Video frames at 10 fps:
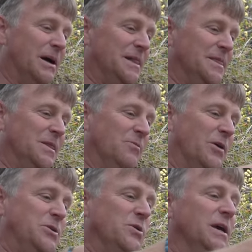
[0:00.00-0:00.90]
but
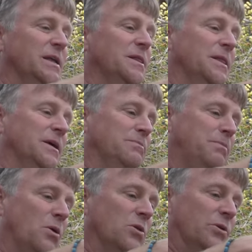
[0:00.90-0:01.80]
when you get the
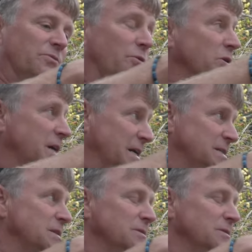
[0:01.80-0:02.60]
polar vortex,